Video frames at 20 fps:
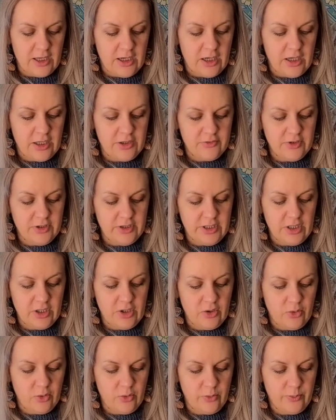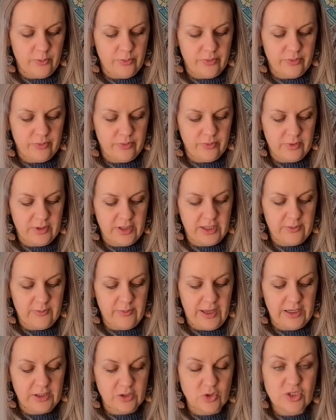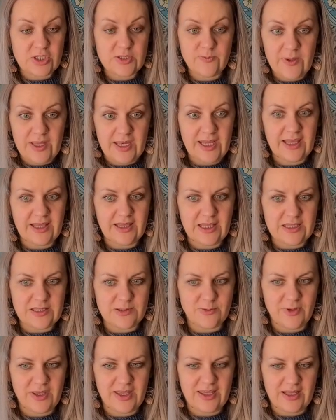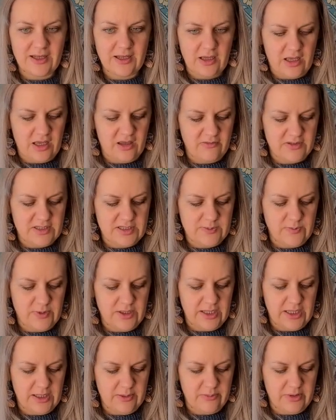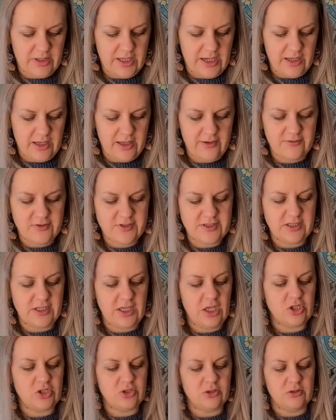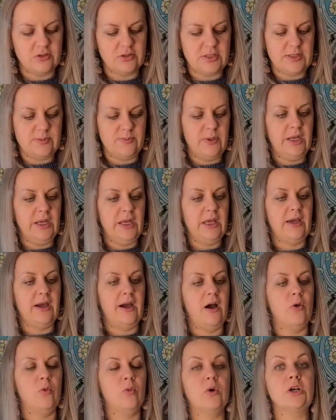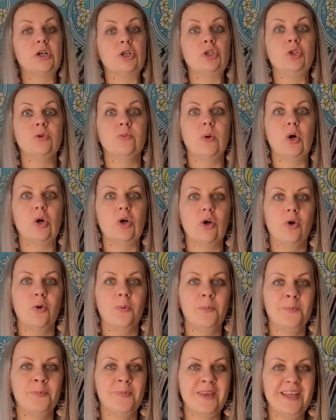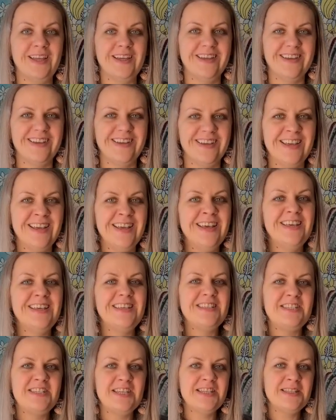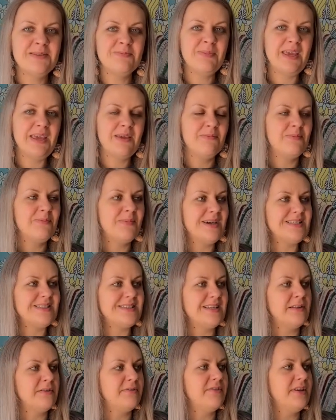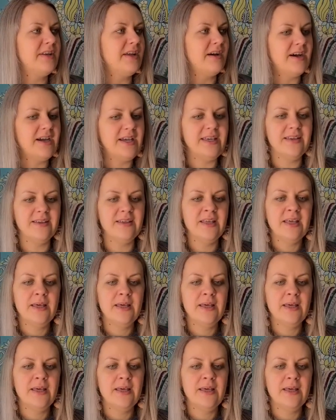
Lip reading: I really hope get back to spinning this weekend. I have a spinning plan. I have a scheduled spinning hour tomorrow. Just me, myself and I.